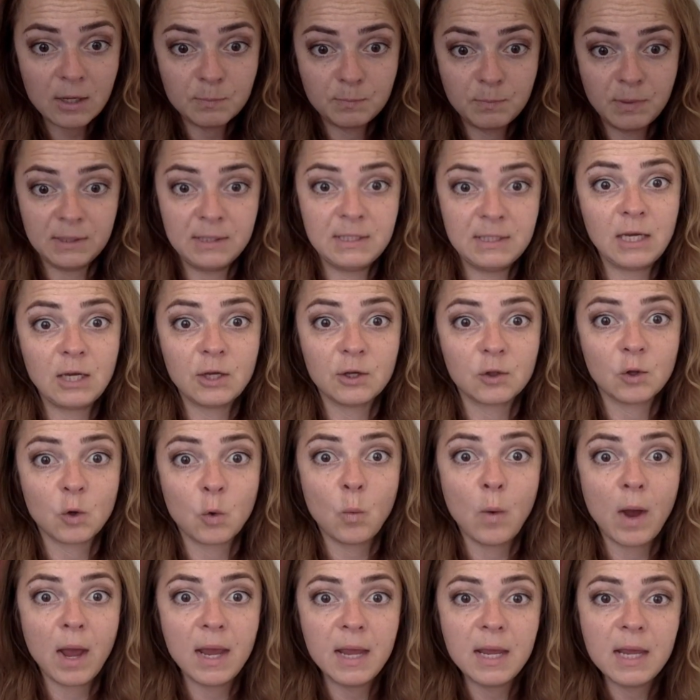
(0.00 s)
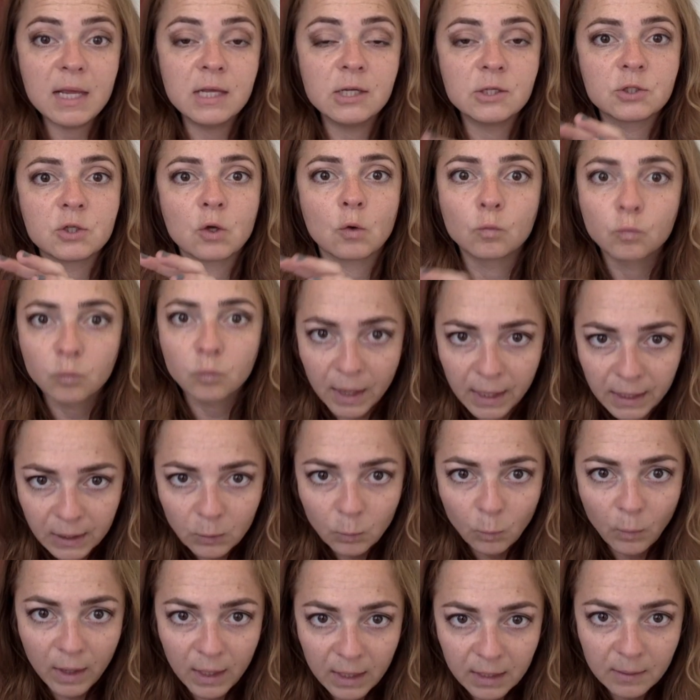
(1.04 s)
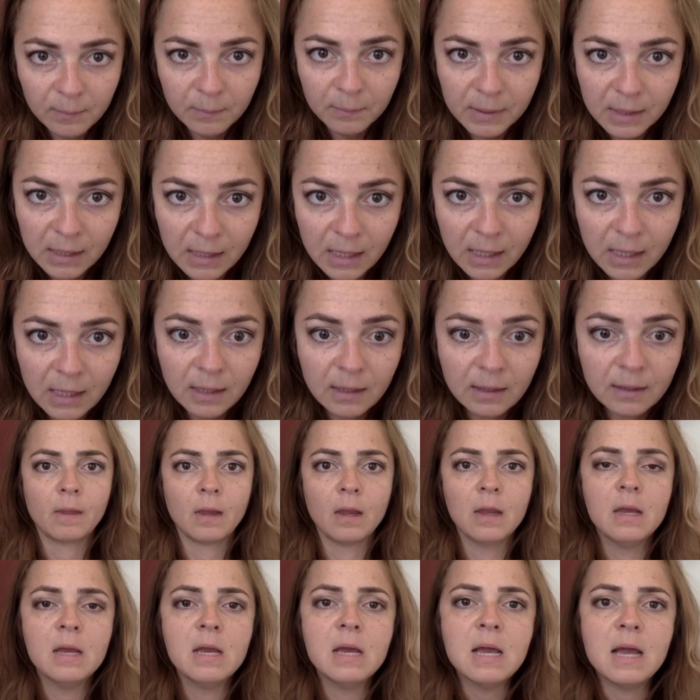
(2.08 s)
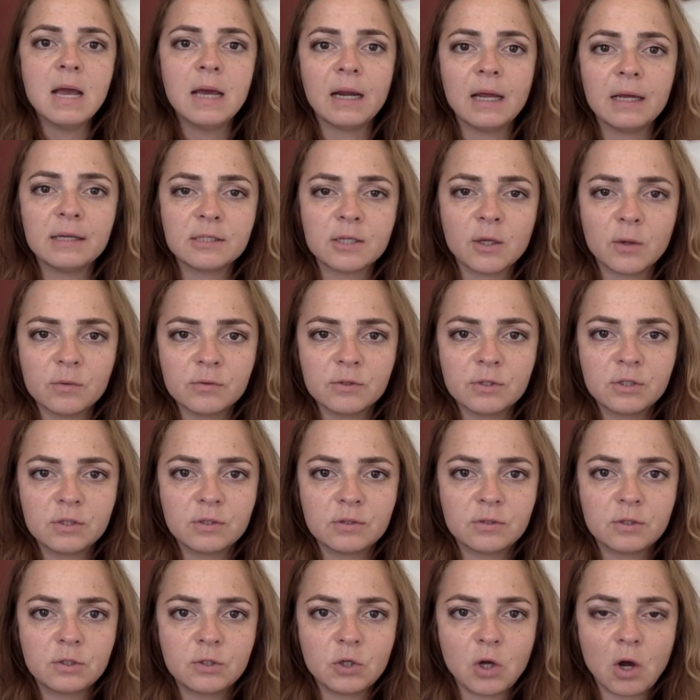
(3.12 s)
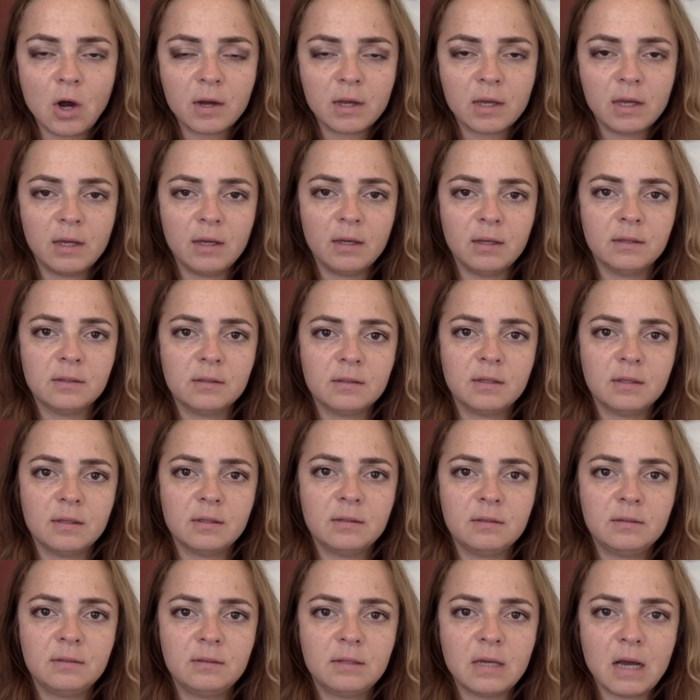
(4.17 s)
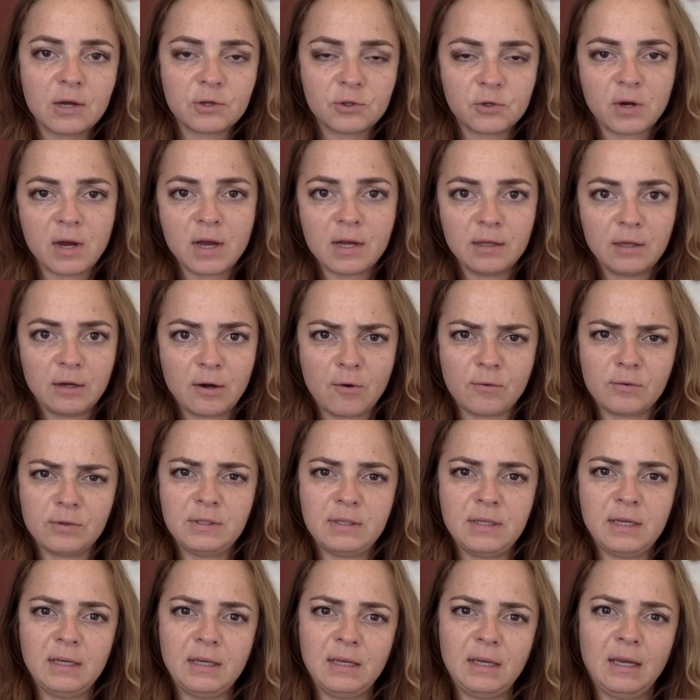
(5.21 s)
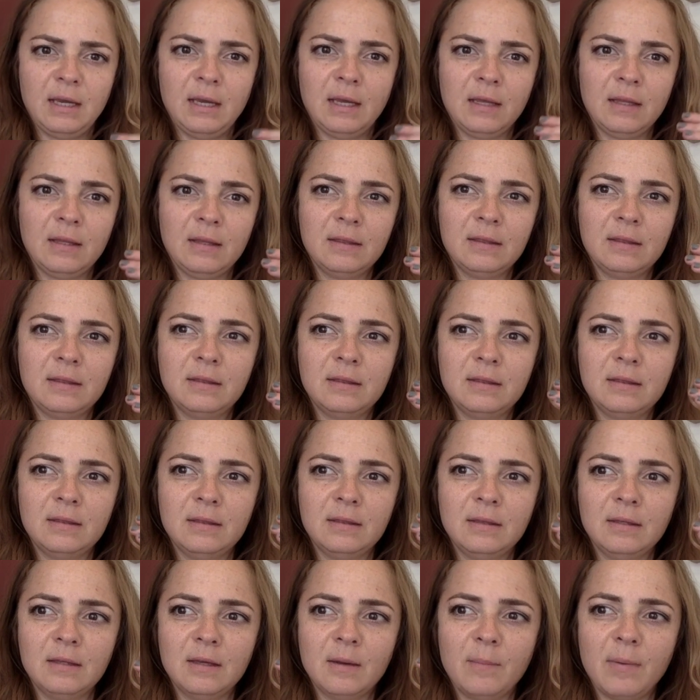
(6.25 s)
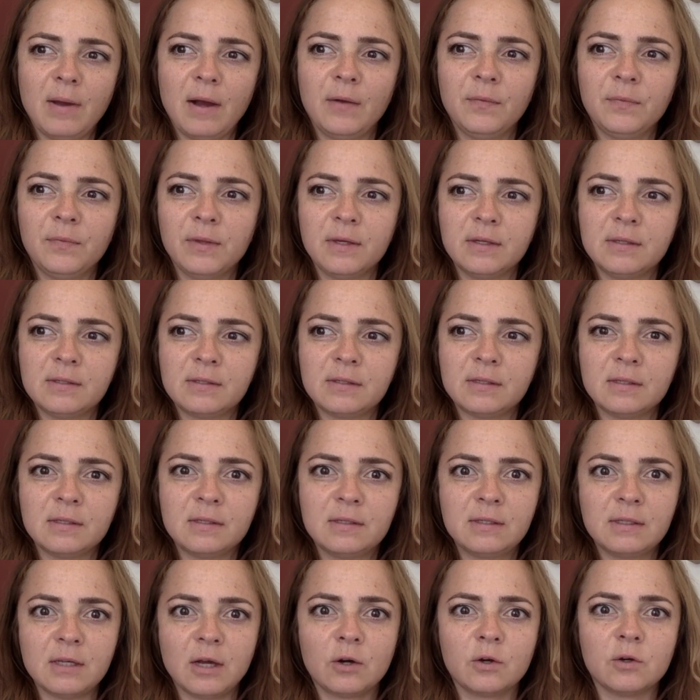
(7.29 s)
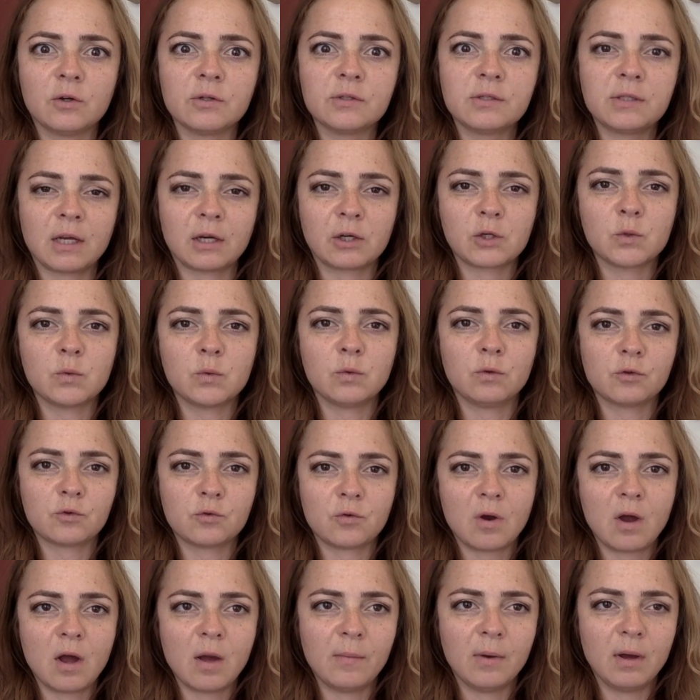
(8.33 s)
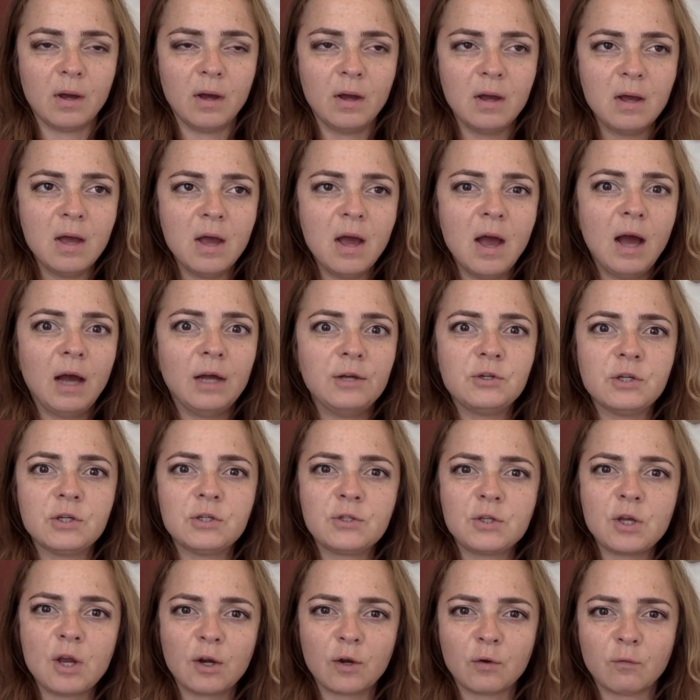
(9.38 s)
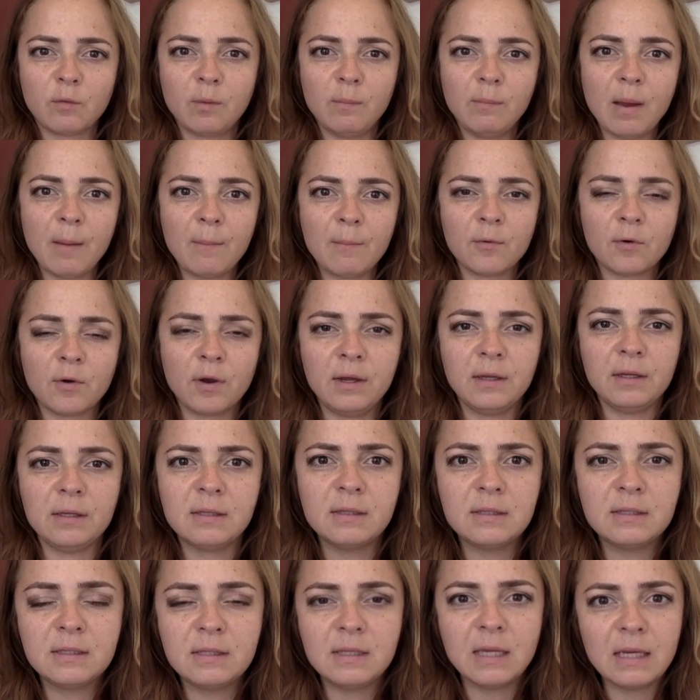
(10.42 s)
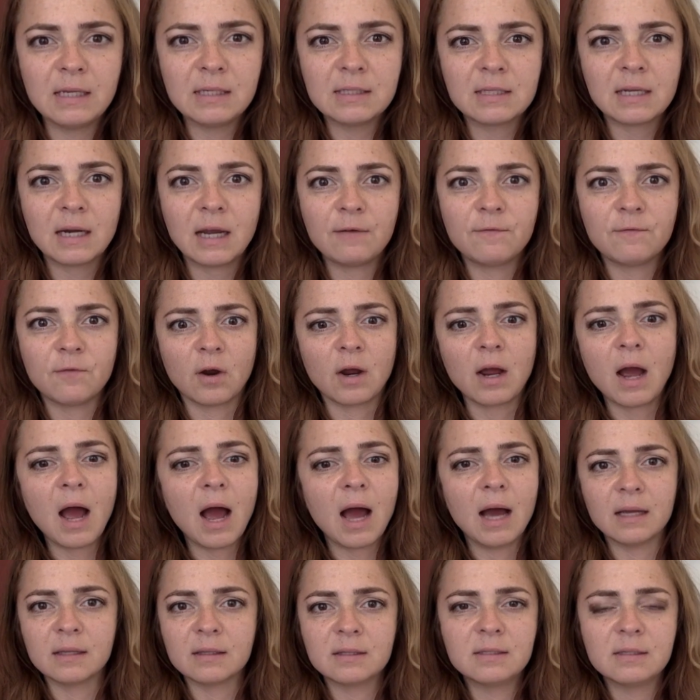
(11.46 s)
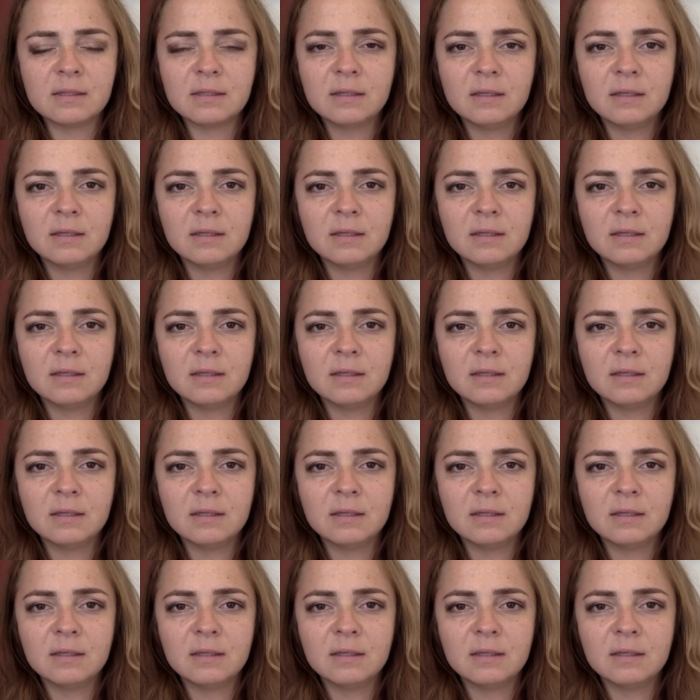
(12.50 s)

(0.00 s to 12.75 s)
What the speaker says: particular way is the right way to be. And as I was talking to Dr. Helen, I was thinking about this subtle sexual trauma. I just started remembering things that I forgot,